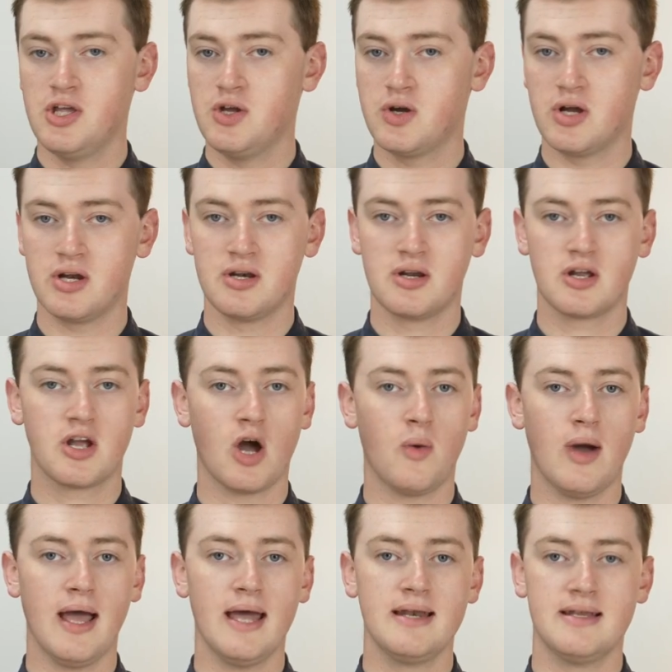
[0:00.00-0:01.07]
you can
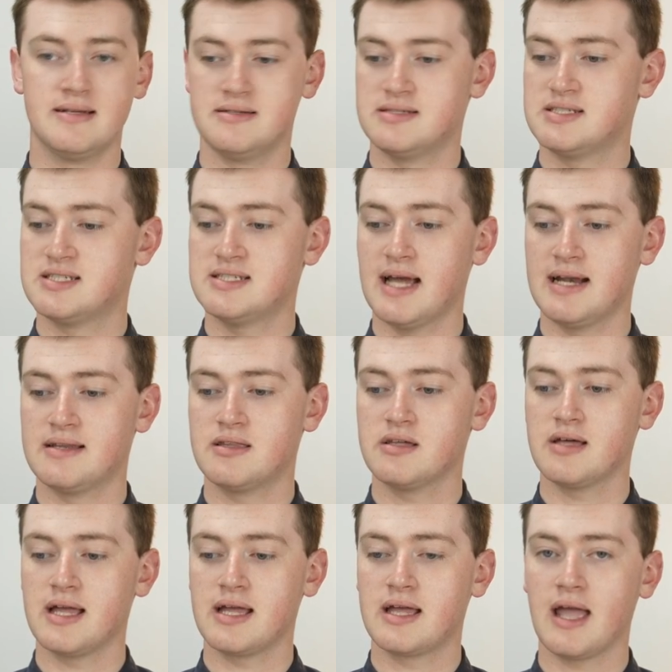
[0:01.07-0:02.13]
go ahead and send the
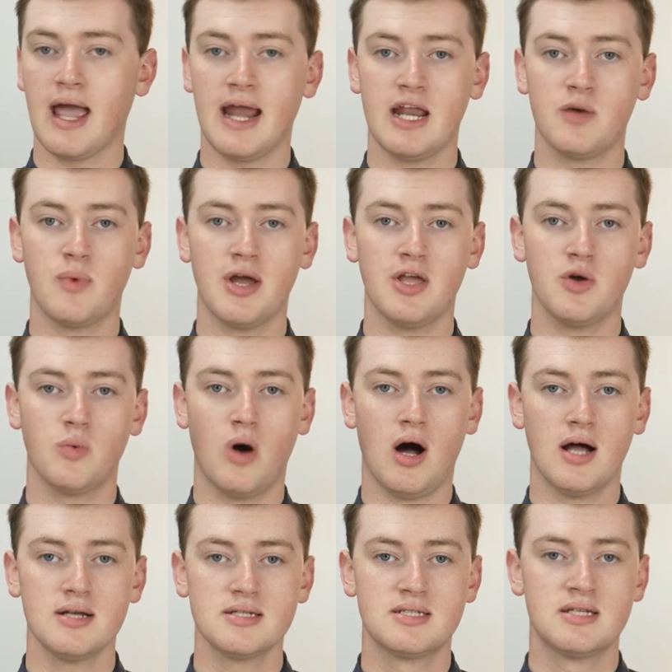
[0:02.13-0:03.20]
link any way you
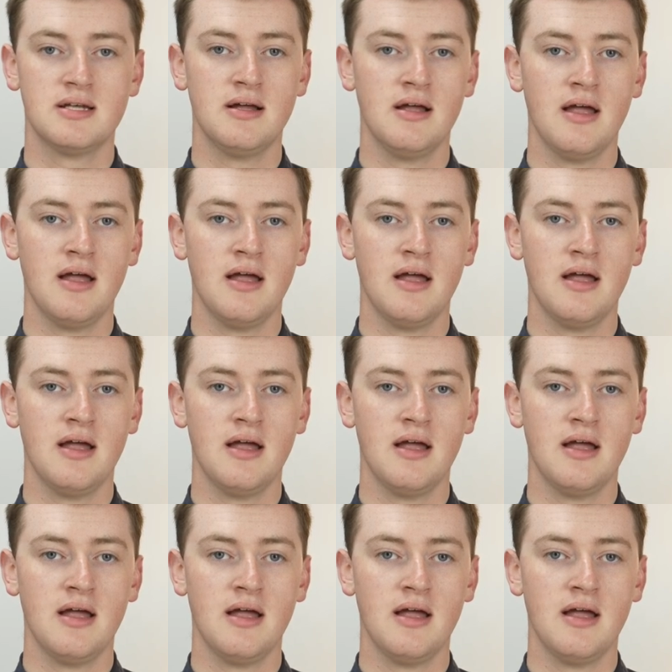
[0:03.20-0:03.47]
want,